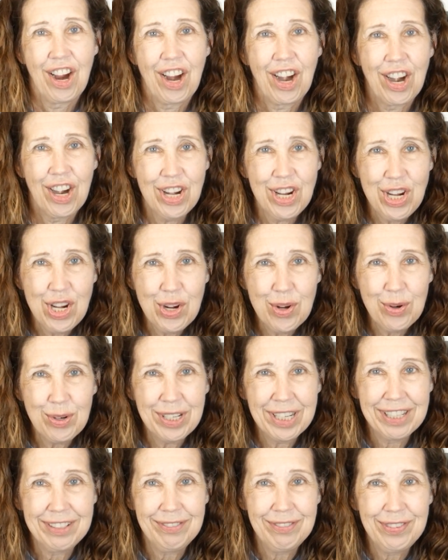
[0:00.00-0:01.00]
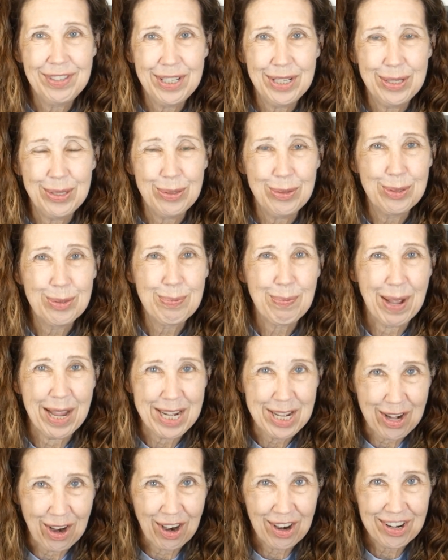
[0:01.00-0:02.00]
Are you confused by
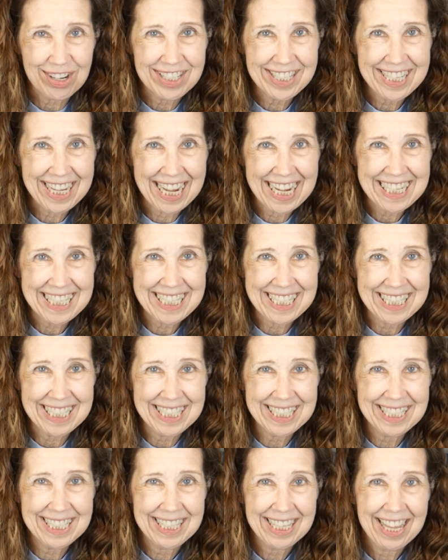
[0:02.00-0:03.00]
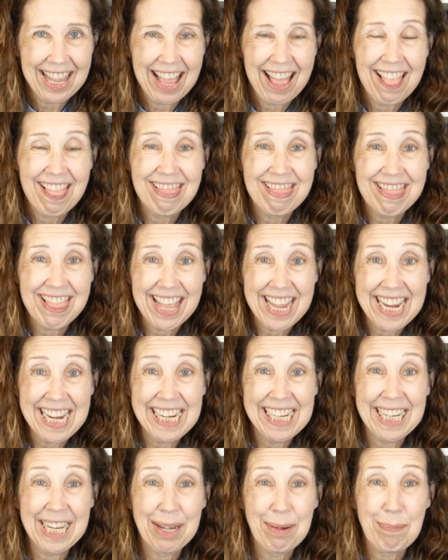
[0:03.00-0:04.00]
yarn sizes? They
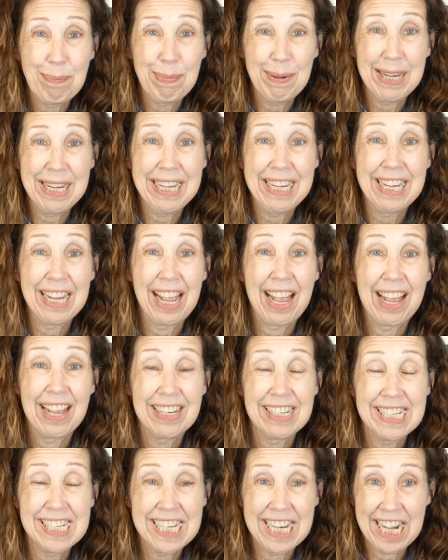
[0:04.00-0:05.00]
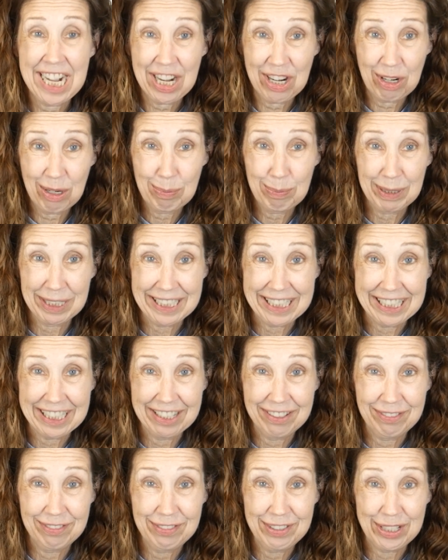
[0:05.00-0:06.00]
can be terribly
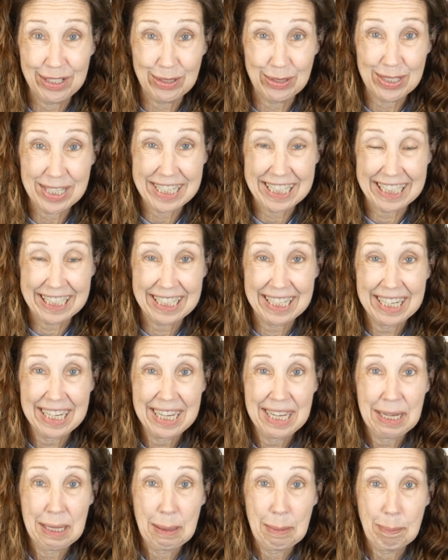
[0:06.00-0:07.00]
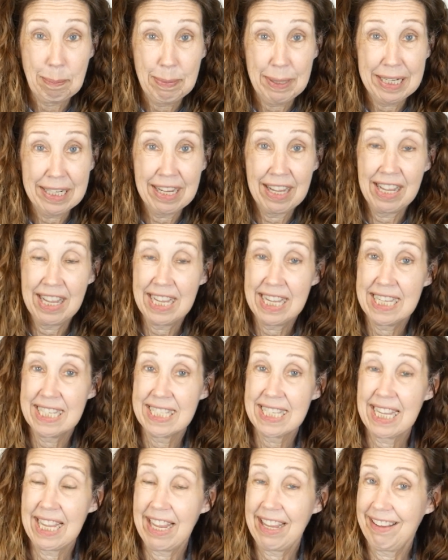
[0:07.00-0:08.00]
confusing because
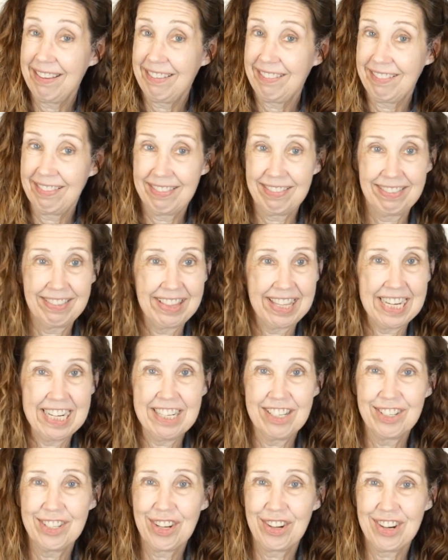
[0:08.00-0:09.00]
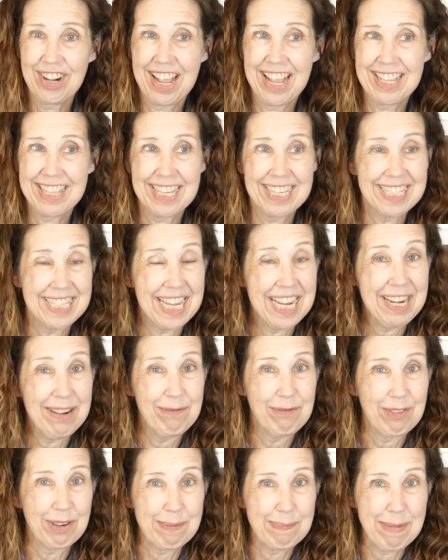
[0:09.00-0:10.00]
things are not the same
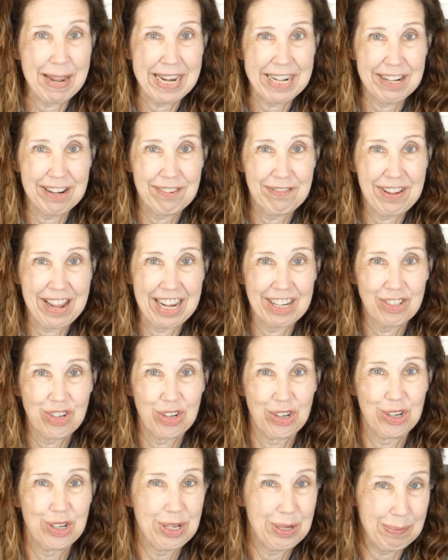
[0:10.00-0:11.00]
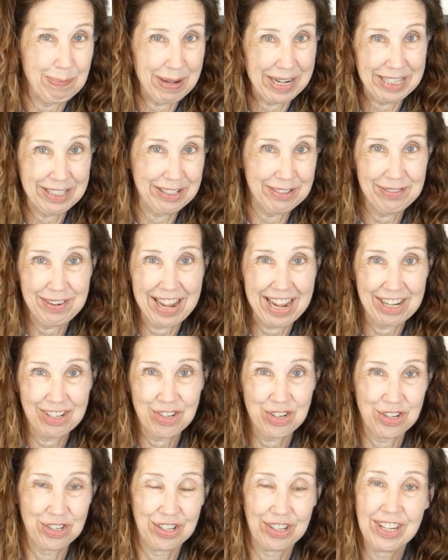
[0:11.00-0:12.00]
from manufacturer to
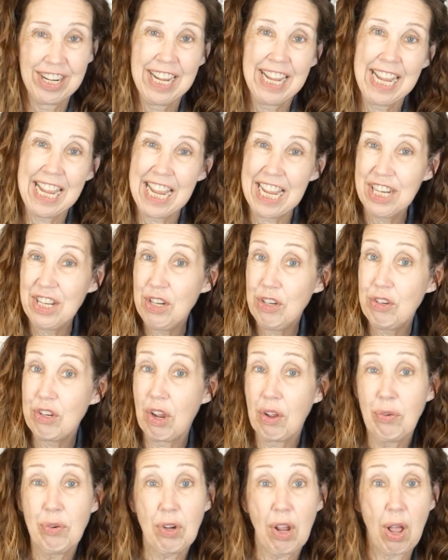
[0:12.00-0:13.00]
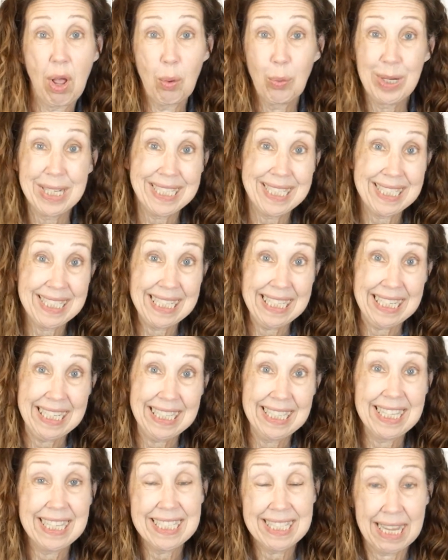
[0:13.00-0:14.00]
manufacturer, and you don't always see
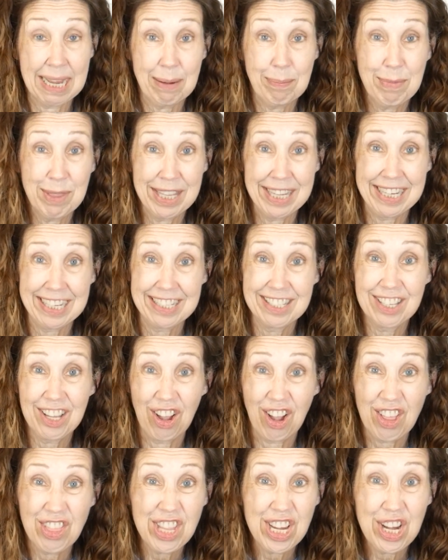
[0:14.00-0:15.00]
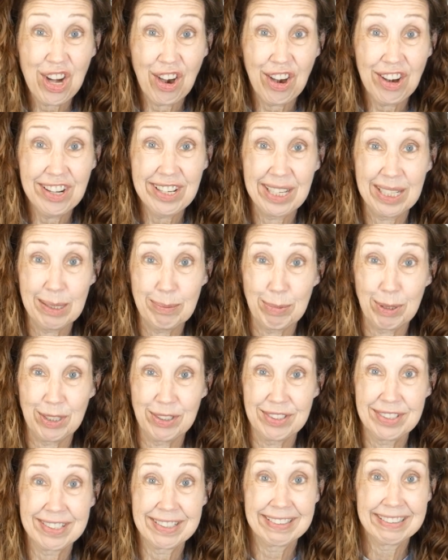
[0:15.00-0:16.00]
the same things on the yarn
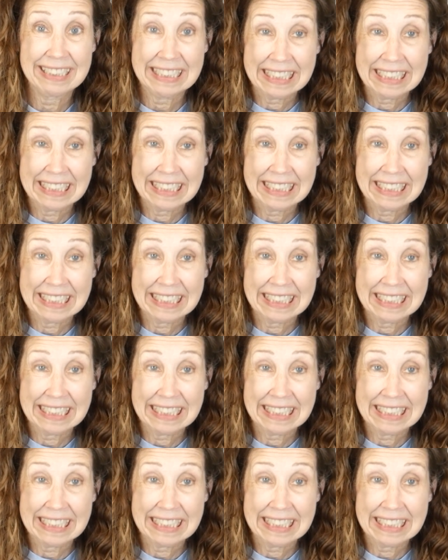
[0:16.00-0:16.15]
labels.